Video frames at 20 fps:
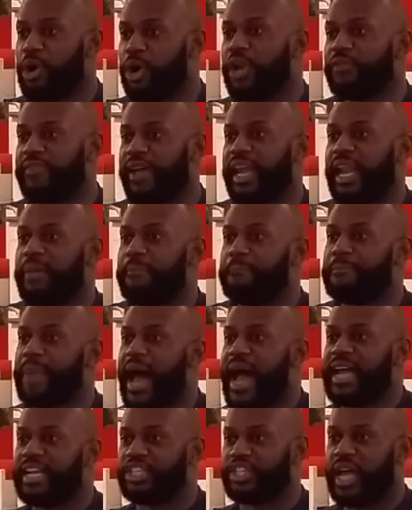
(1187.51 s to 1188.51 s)
motivated
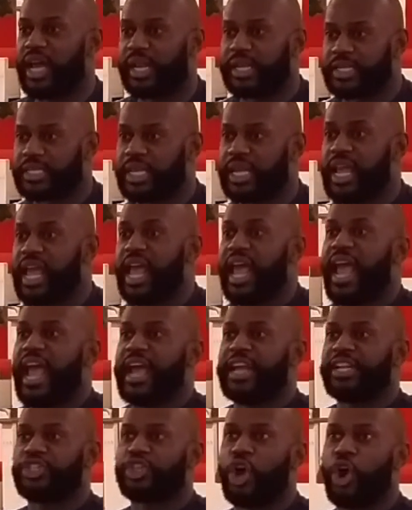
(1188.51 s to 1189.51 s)
by jealousy.
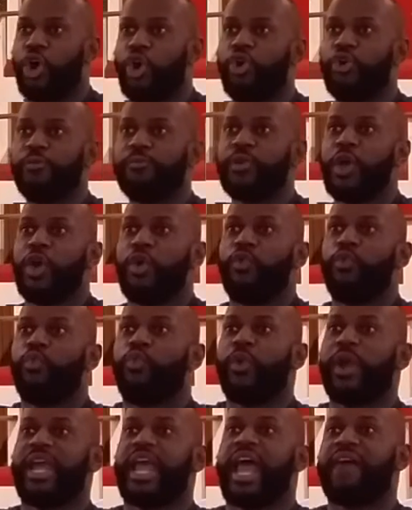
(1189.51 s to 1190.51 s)
And so
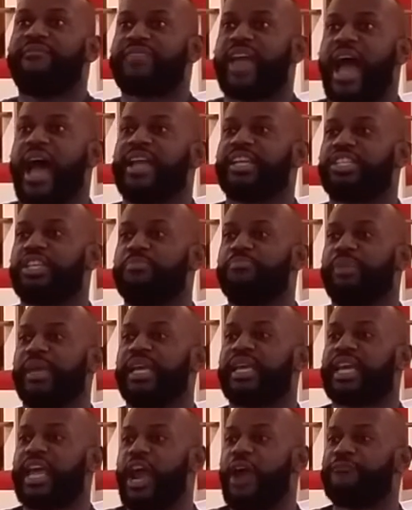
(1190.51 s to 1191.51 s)
we have got to
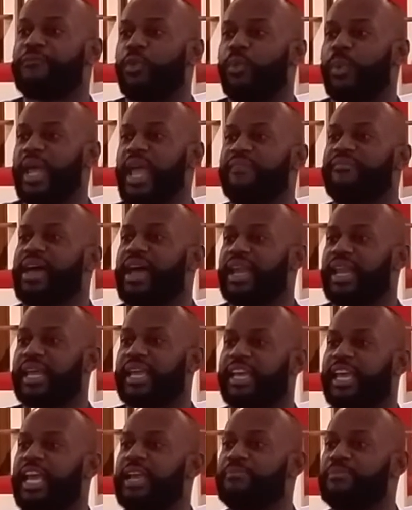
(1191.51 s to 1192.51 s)
be careful. We have got
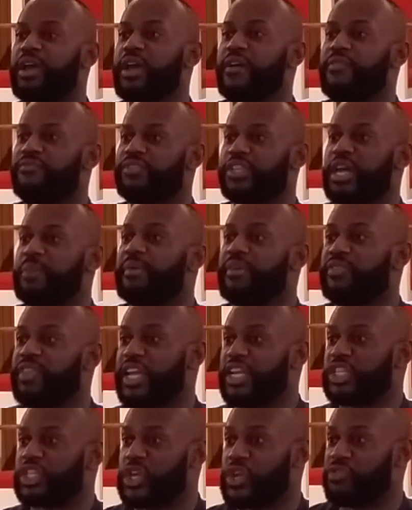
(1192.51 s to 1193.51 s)
to keep some of
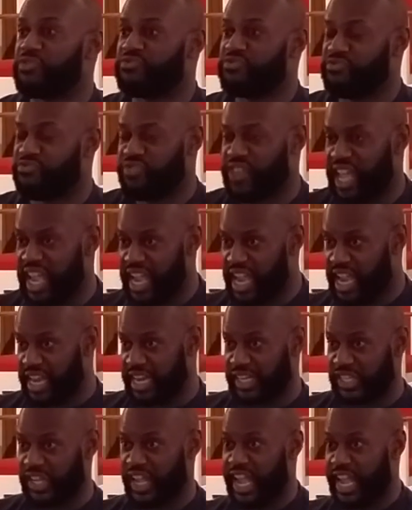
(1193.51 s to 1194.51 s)
these
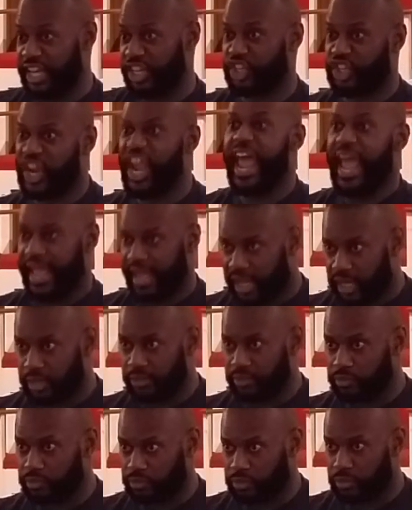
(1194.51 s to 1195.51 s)
things in
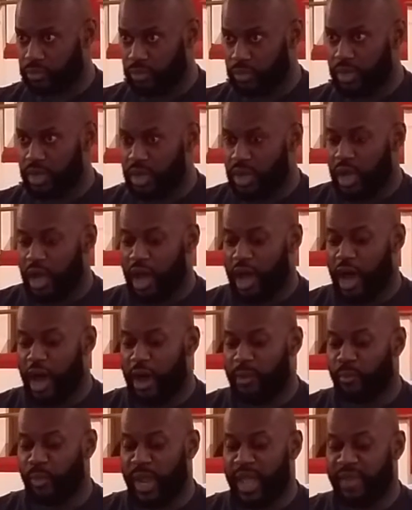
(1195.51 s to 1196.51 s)
check.
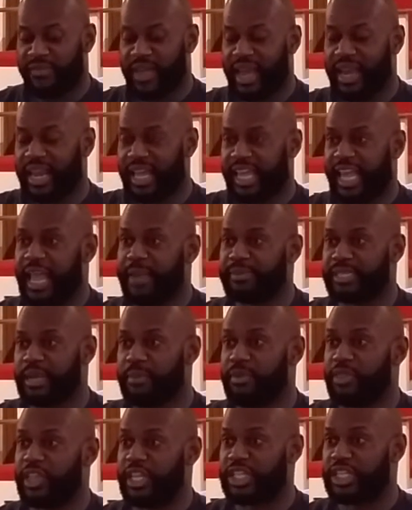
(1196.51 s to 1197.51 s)
We have got to keep
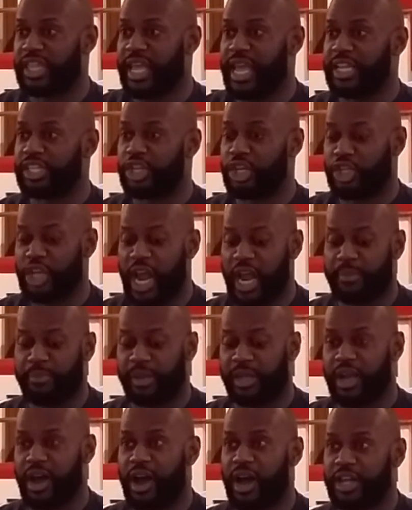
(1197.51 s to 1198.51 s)
some of these things in check
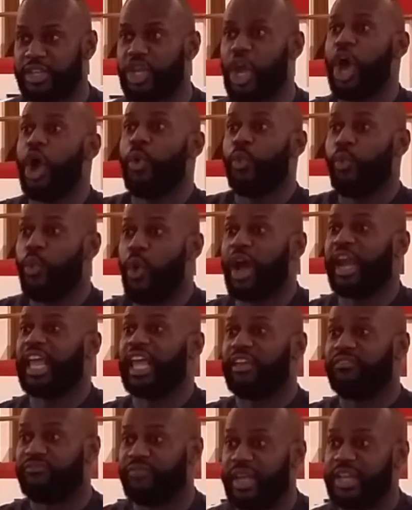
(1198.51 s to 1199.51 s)
because
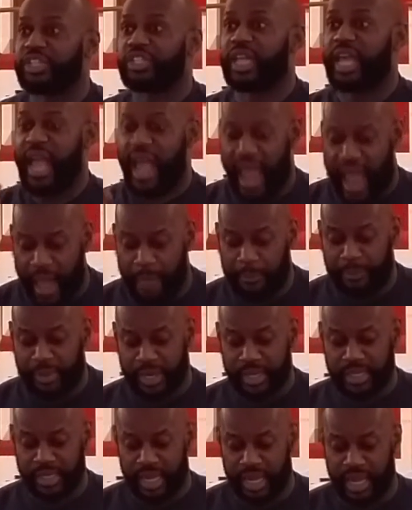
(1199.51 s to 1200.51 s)
what eventually
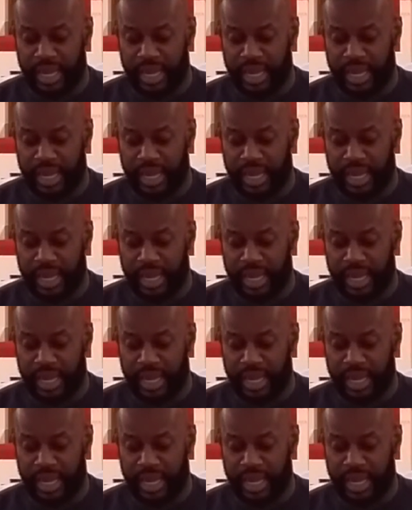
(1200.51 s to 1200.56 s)
happens